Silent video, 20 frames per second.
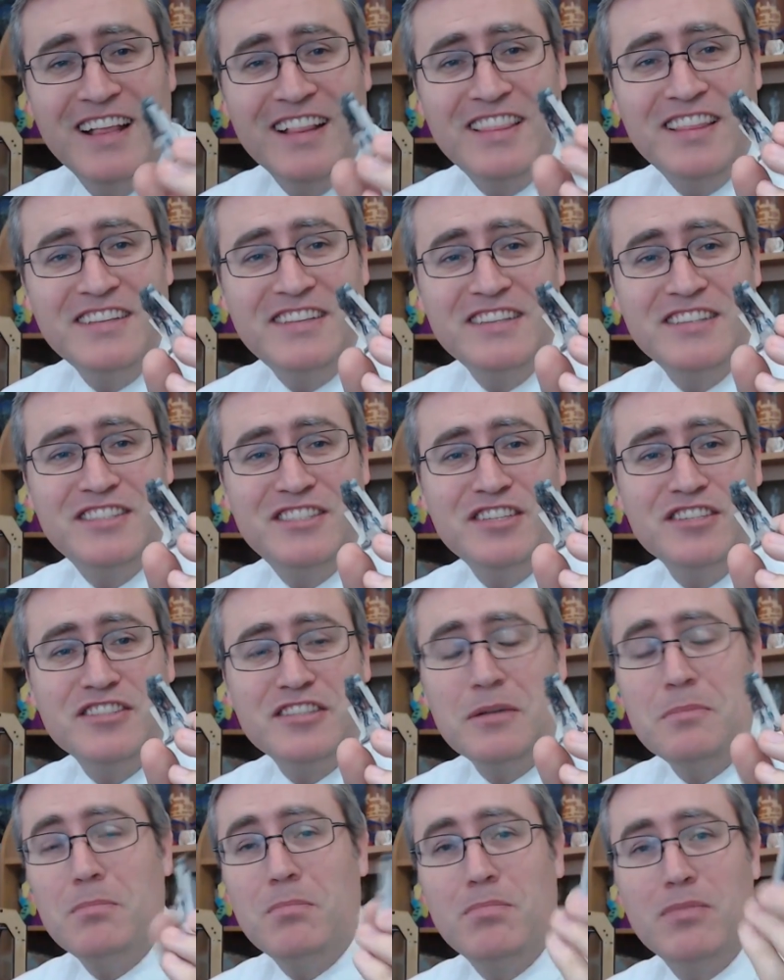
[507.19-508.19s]
This is just
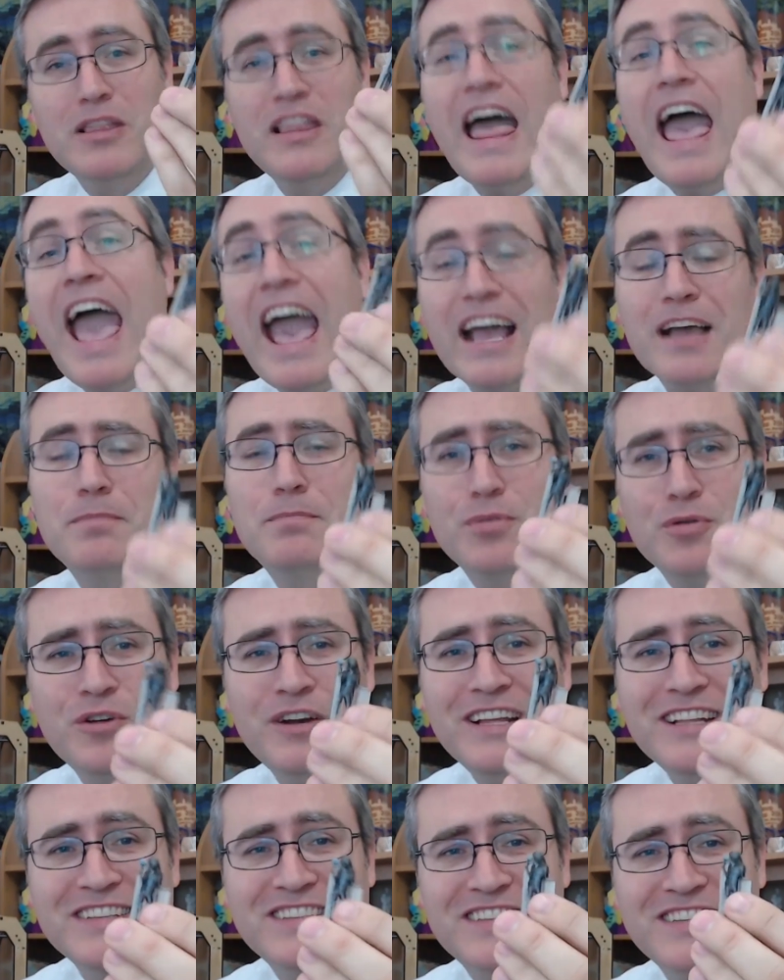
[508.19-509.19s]
a black
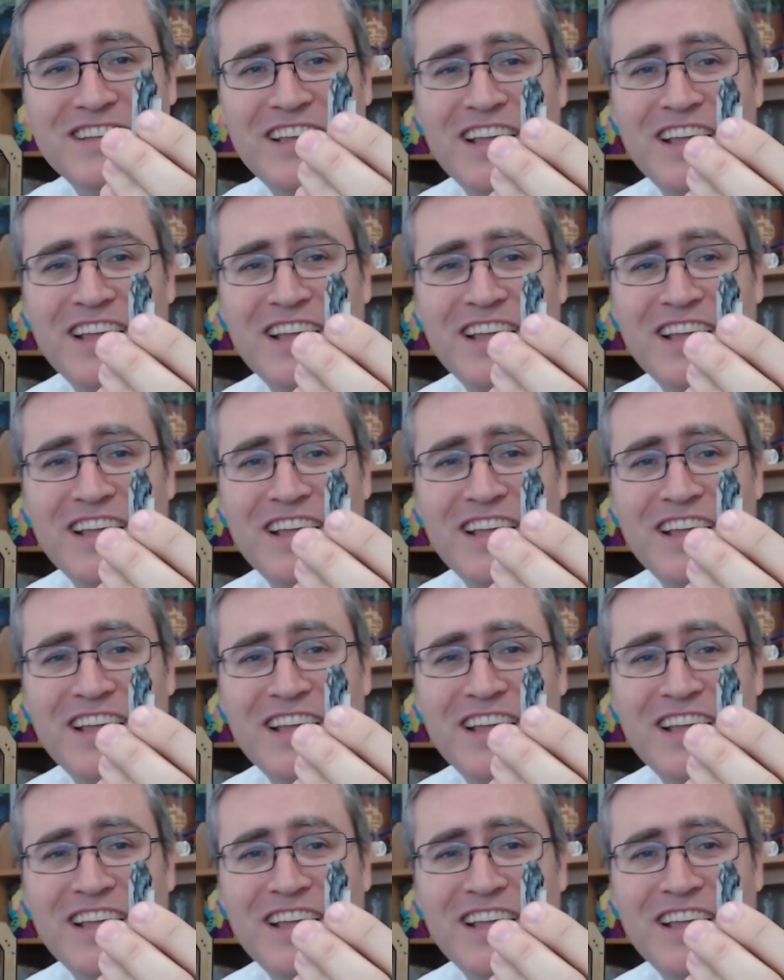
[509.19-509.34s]
print.